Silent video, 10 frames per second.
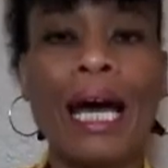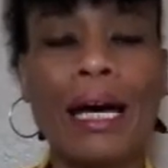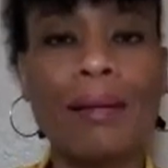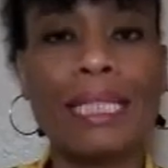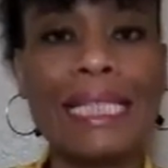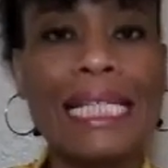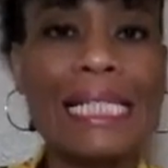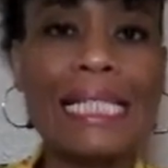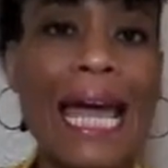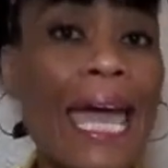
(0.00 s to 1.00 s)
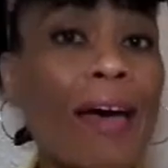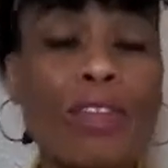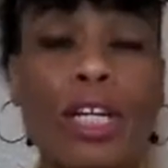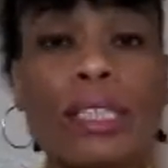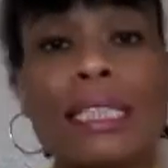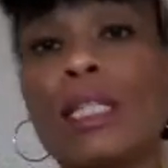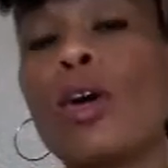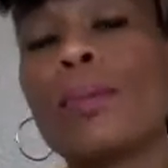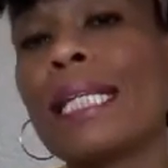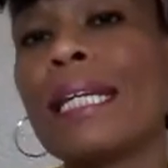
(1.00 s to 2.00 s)
um, the things that I have learned in the
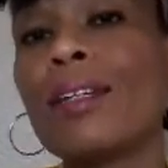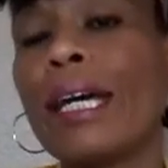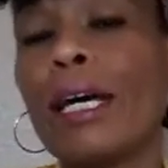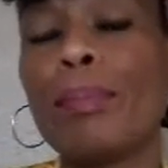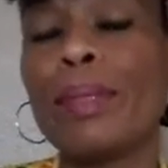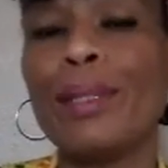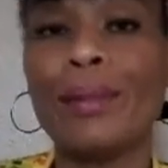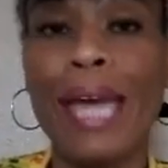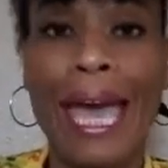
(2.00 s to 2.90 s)
hopes that it'll help you